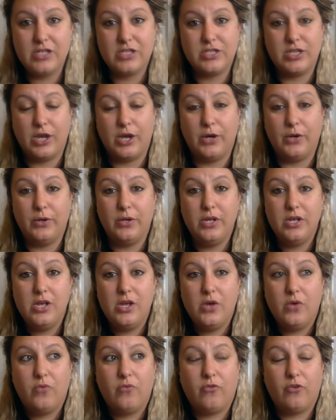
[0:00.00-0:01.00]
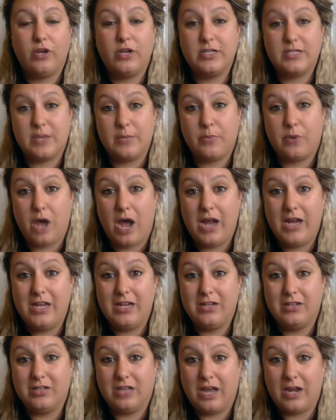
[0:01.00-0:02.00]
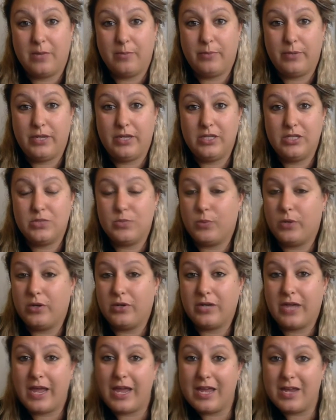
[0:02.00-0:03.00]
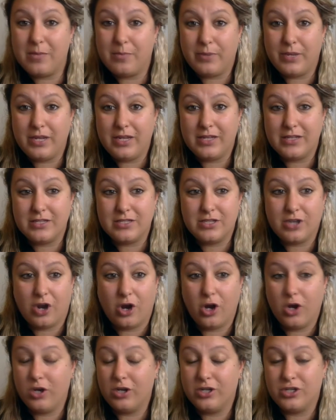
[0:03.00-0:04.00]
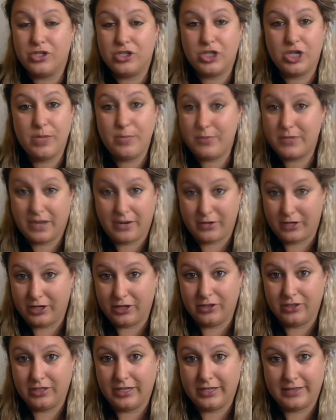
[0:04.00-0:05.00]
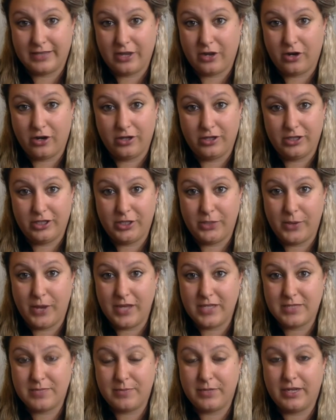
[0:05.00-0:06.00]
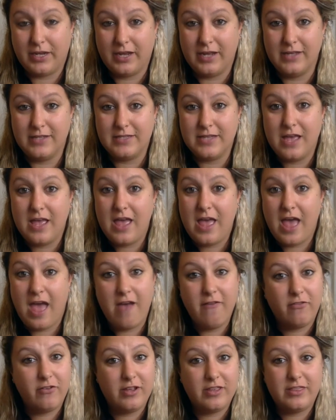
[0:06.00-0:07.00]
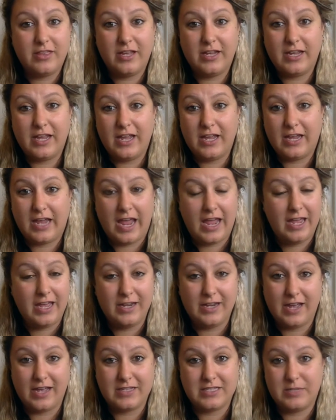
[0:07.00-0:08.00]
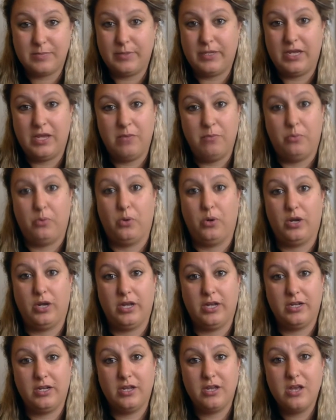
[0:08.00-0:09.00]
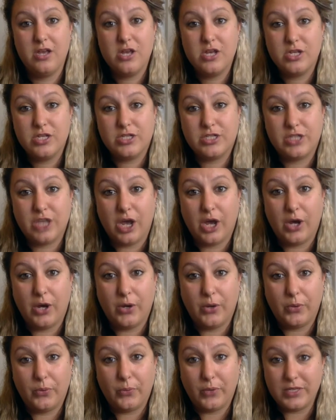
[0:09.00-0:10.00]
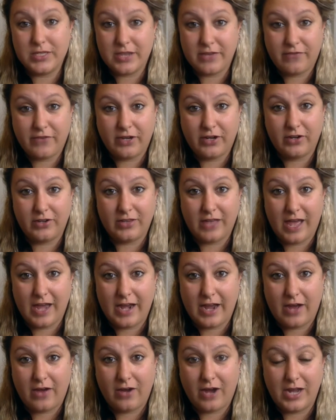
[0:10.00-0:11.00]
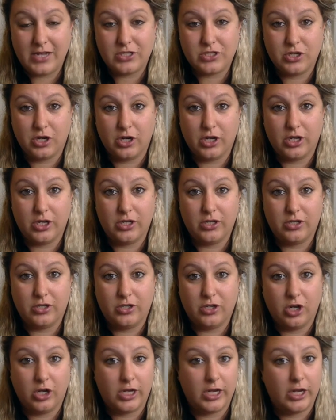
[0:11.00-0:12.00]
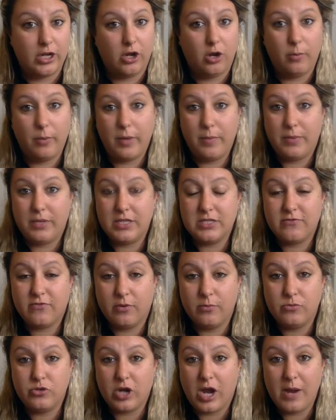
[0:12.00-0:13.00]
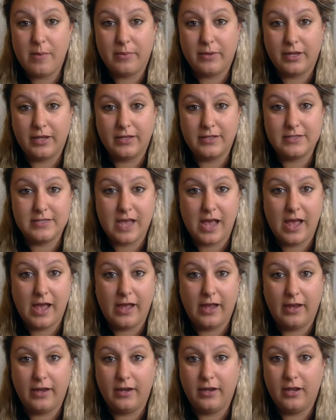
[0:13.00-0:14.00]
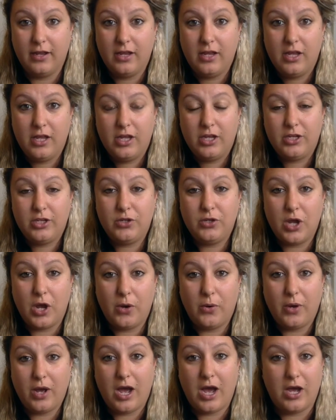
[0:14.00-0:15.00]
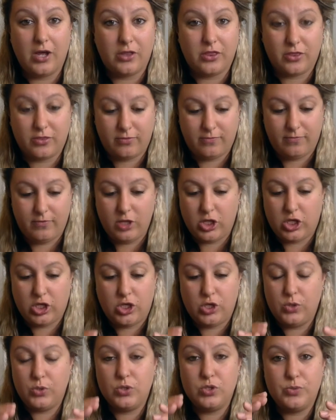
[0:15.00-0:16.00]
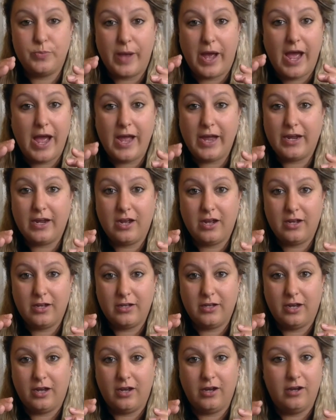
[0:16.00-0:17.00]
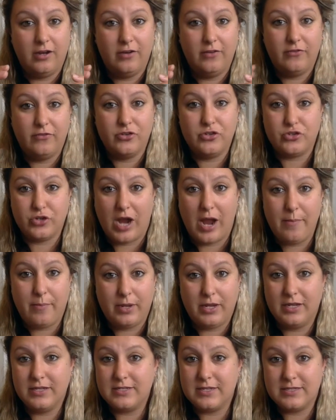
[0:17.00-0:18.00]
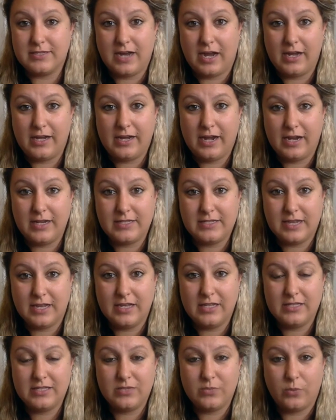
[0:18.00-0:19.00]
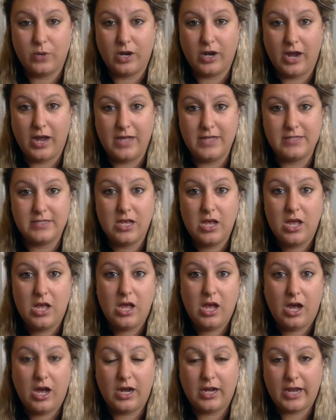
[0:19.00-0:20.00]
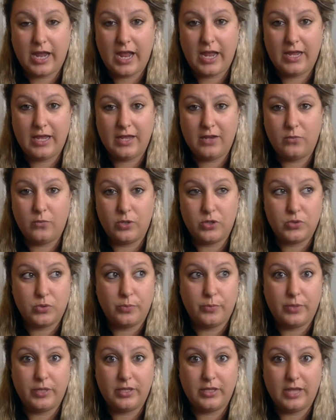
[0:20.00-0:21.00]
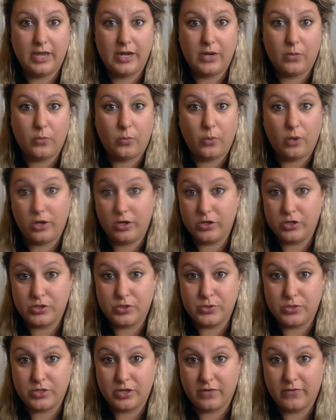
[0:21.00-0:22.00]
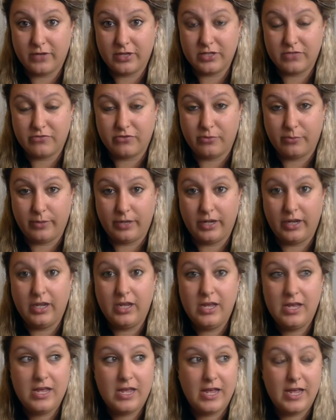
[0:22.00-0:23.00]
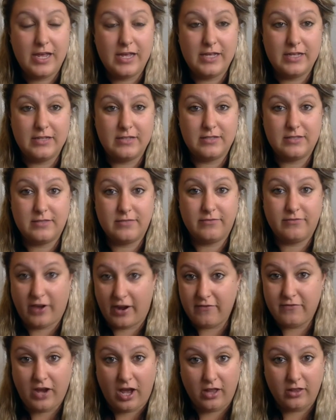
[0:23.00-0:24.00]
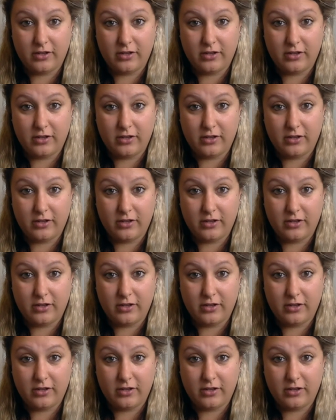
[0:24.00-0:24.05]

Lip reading: So, for example, I eat a lot of beans. Well, canned beans aren't cheap down here like they are in the US because everything canned has to be imported. So, once I figured that out, I started cooking all my beans from dry beans. And, a huge bag of dry beans is 99 cents, whereas a can, which would be like one or two servings for me, is $5.